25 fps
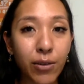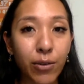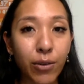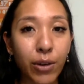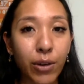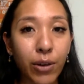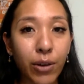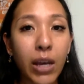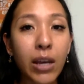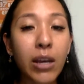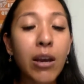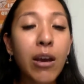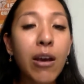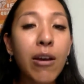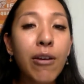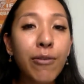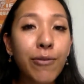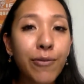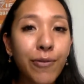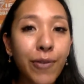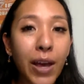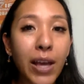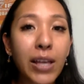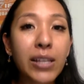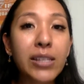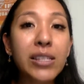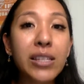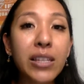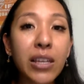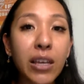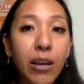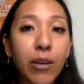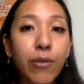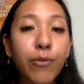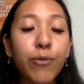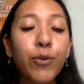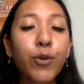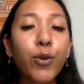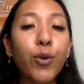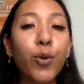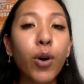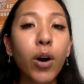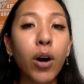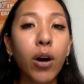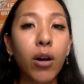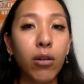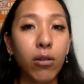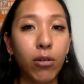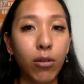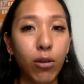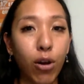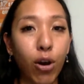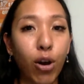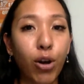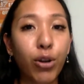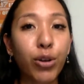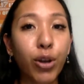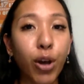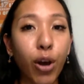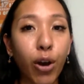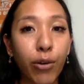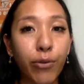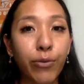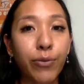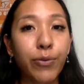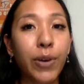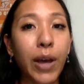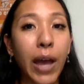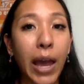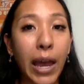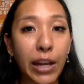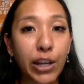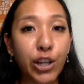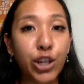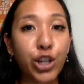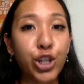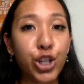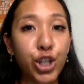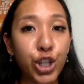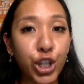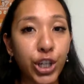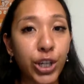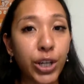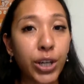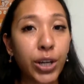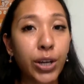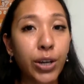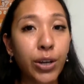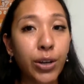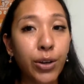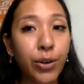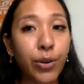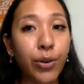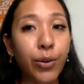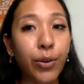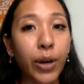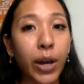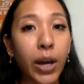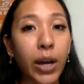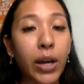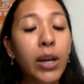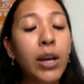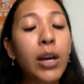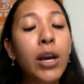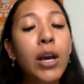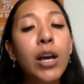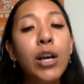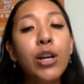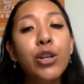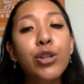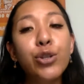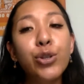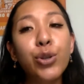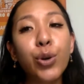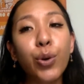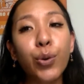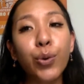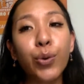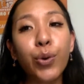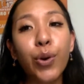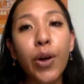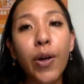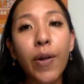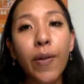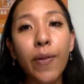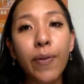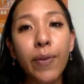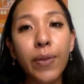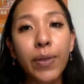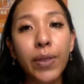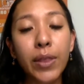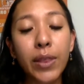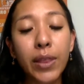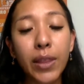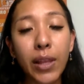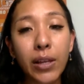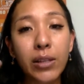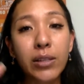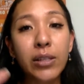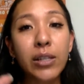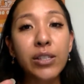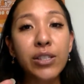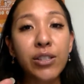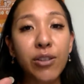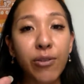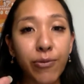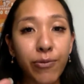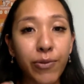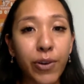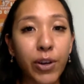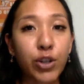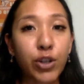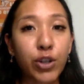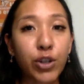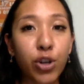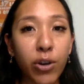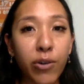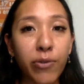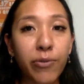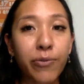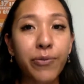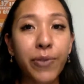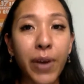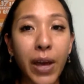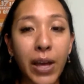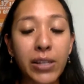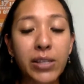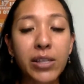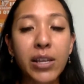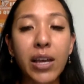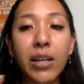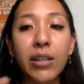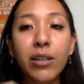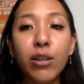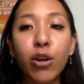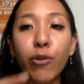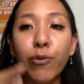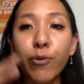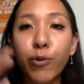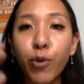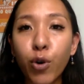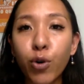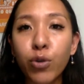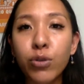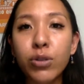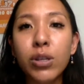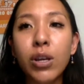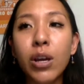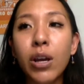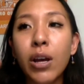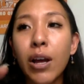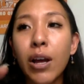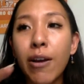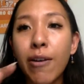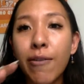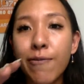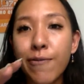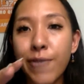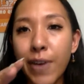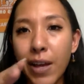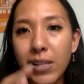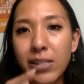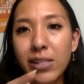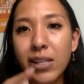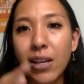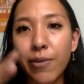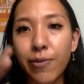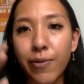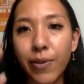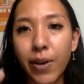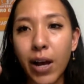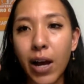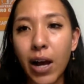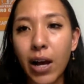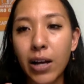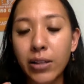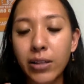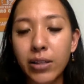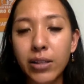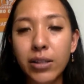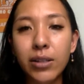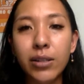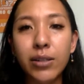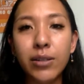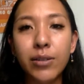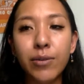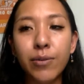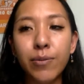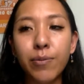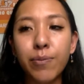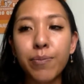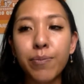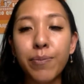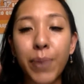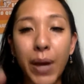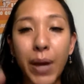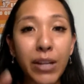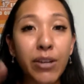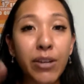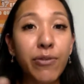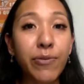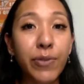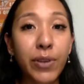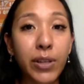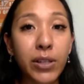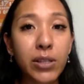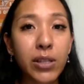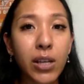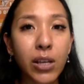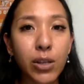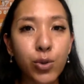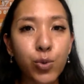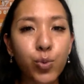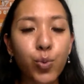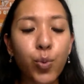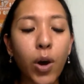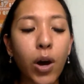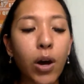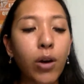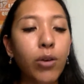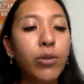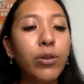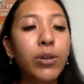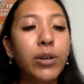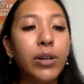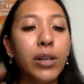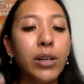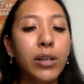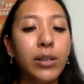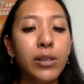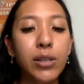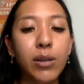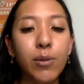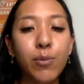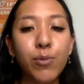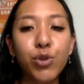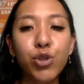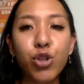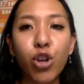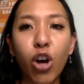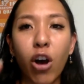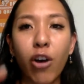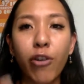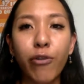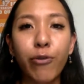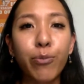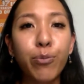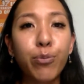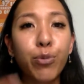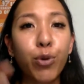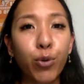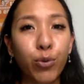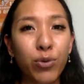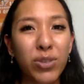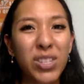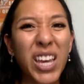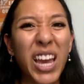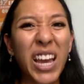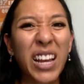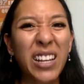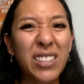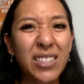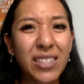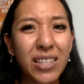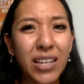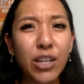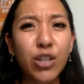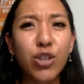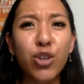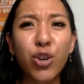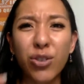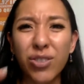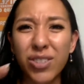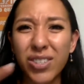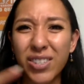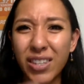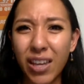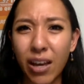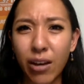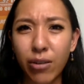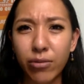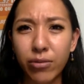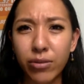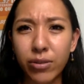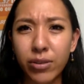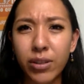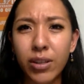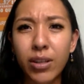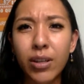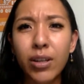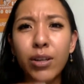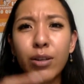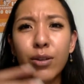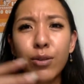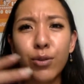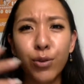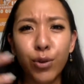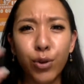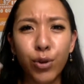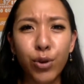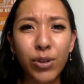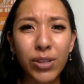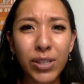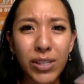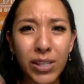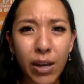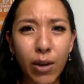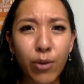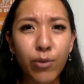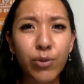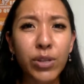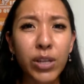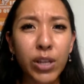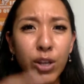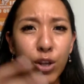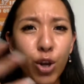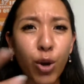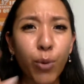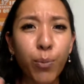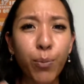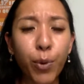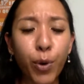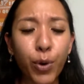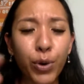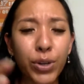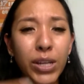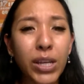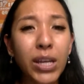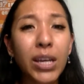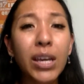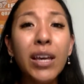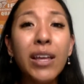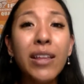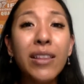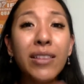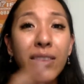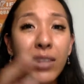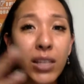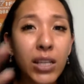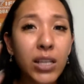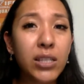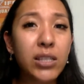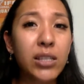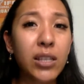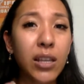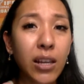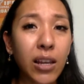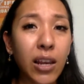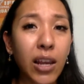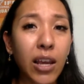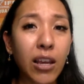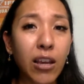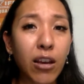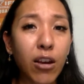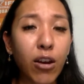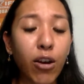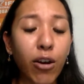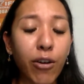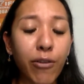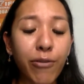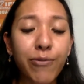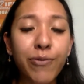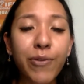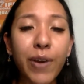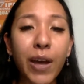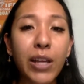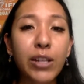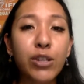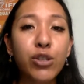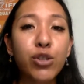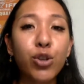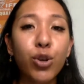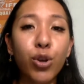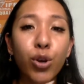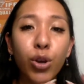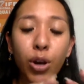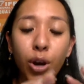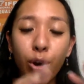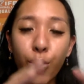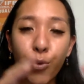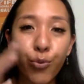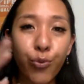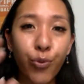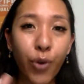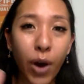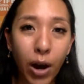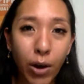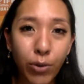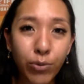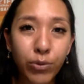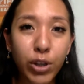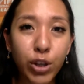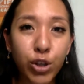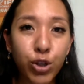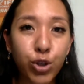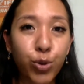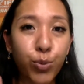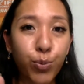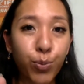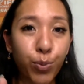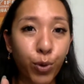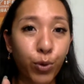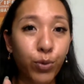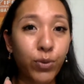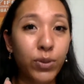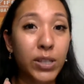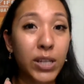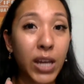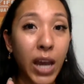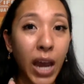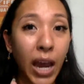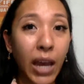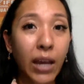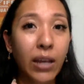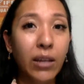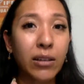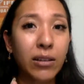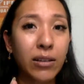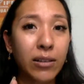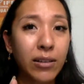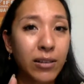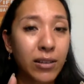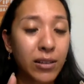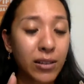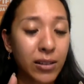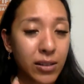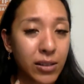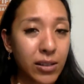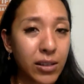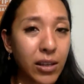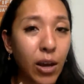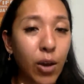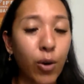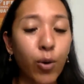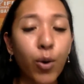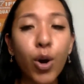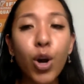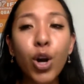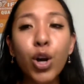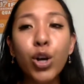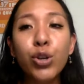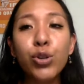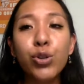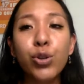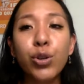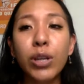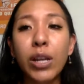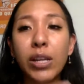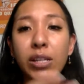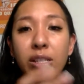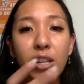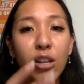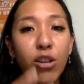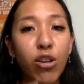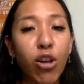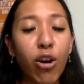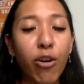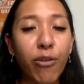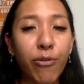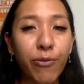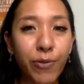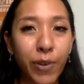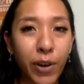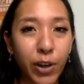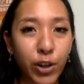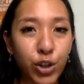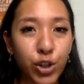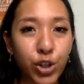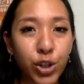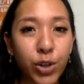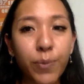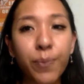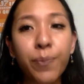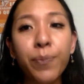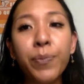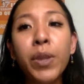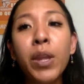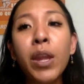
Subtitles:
Okay, fats give you a lot of energy. Okay, so that is the function of fats. And of course, fats have other benefits as well in terms of protecting your cells. You know, your cells in your body needs a layer of fat around it to protect the cell. So there's a lot of function.